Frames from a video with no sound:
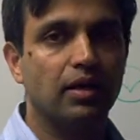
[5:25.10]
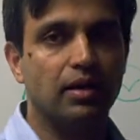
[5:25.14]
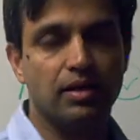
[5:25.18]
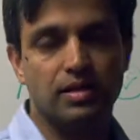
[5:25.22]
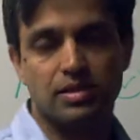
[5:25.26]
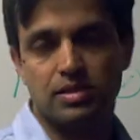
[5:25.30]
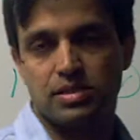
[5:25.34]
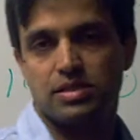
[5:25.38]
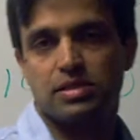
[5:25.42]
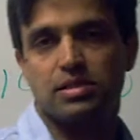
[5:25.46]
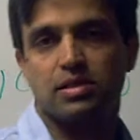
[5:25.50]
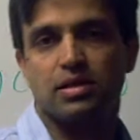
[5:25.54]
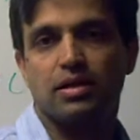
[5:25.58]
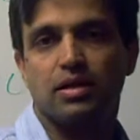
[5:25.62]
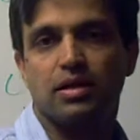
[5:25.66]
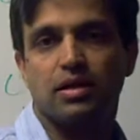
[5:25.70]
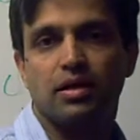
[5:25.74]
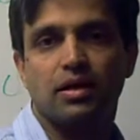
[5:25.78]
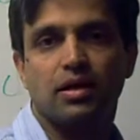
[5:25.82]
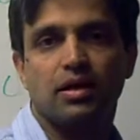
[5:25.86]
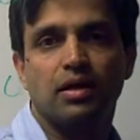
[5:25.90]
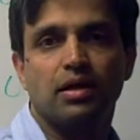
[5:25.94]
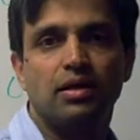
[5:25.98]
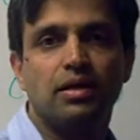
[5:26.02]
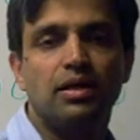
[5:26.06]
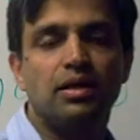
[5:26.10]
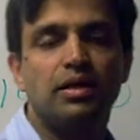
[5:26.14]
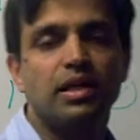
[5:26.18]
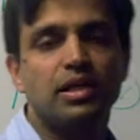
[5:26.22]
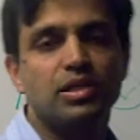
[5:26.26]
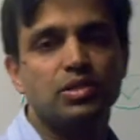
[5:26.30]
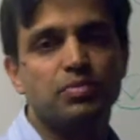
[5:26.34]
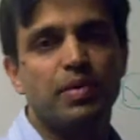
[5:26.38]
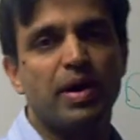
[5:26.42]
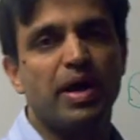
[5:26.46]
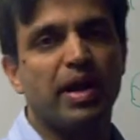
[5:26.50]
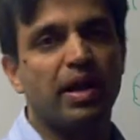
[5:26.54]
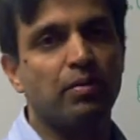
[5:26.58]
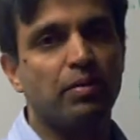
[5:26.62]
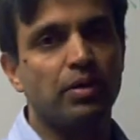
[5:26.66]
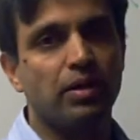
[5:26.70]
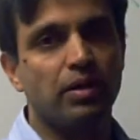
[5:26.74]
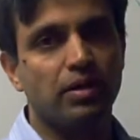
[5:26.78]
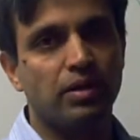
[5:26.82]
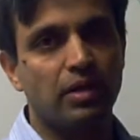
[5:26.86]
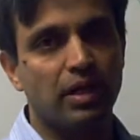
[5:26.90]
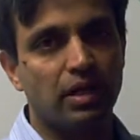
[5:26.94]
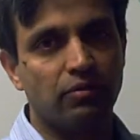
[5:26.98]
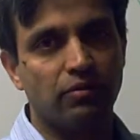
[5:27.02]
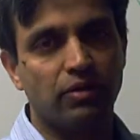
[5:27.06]
is the next
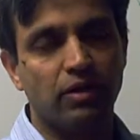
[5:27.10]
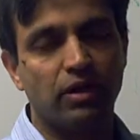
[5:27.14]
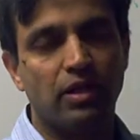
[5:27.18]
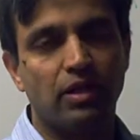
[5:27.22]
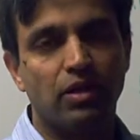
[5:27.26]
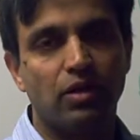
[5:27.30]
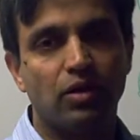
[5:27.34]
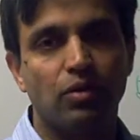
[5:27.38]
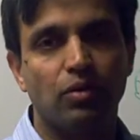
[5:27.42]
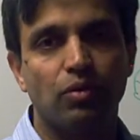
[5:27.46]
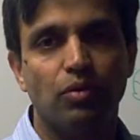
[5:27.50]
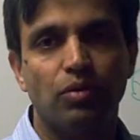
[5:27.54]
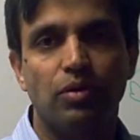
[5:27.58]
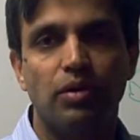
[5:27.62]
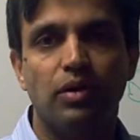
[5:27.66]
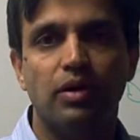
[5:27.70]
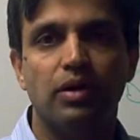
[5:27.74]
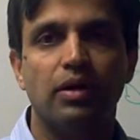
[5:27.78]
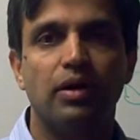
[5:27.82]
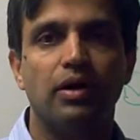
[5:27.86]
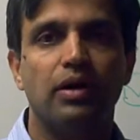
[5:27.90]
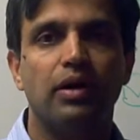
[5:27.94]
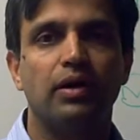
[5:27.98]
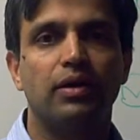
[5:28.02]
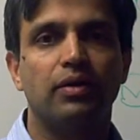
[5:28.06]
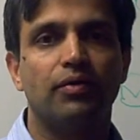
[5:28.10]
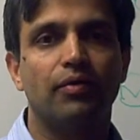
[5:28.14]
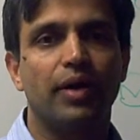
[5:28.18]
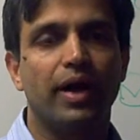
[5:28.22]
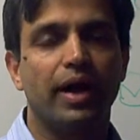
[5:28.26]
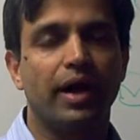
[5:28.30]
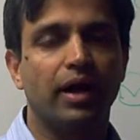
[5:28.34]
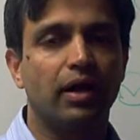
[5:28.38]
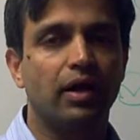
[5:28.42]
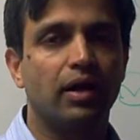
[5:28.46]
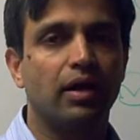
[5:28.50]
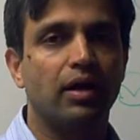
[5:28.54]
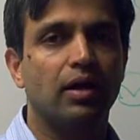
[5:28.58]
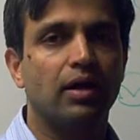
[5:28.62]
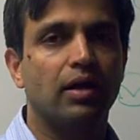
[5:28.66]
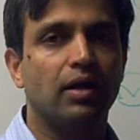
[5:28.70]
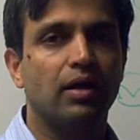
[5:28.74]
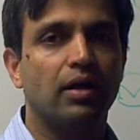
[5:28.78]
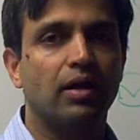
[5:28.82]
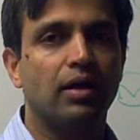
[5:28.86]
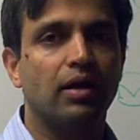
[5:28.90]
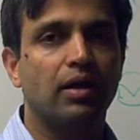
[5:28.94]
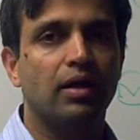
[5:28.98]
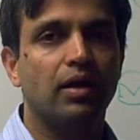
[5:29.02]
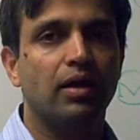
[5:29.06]
parameter that we need to track
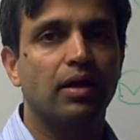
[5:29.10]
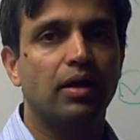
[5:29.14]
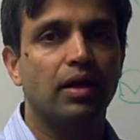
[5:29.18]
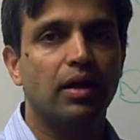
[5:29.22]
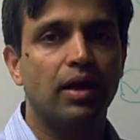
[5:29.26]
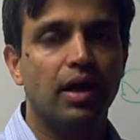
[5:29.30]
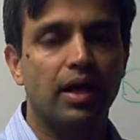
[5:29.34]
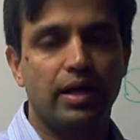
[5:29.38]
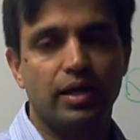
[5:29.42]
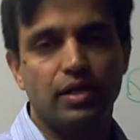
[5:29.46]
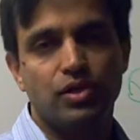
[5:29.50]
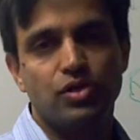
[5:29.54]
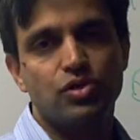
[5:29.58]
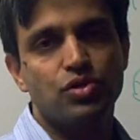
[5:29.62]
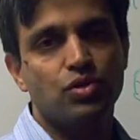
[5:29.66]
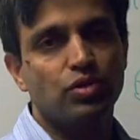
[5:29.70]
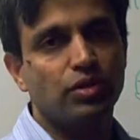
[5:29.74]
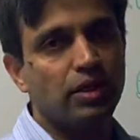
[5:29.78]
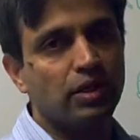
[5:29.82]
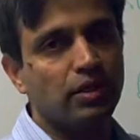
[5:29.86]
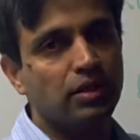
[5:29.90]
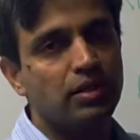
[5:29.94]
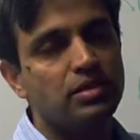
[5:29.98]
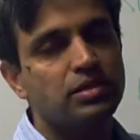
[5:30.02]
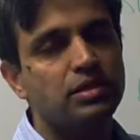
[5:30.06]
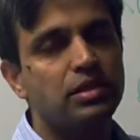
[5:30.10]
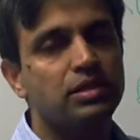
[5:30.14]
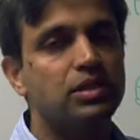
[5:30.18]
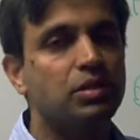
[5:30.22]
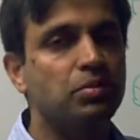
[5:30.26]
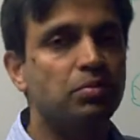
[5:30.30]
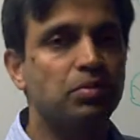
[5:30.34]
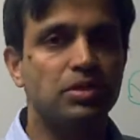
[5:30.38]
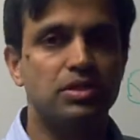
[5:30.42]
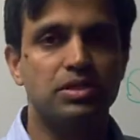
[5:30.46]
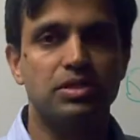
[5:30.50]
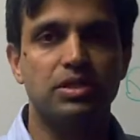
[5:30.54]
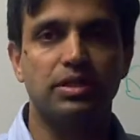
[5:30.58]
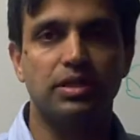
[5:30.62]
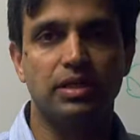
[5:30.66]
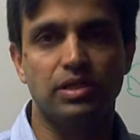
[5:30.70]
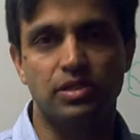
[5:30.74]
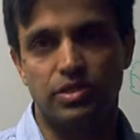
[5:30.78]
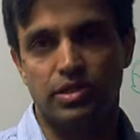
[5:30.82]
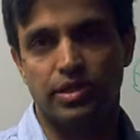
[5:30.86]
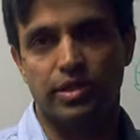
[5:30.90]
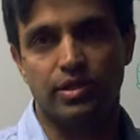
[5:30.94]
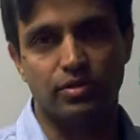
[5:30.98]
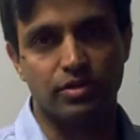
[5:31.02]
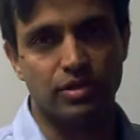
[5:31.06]
and ensure that this as a
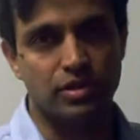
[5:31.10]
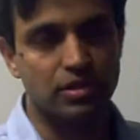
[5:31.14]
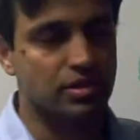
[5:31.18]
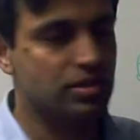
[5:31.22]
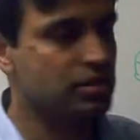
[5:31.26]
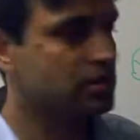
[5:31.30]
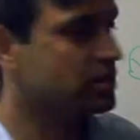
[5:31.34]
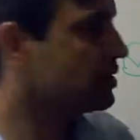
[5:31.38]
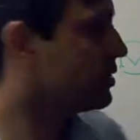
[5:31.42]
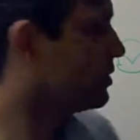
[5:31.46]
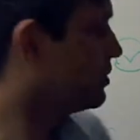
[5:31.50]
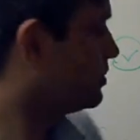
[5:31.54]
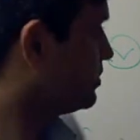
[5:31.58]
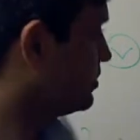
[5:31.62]
percentage reduces.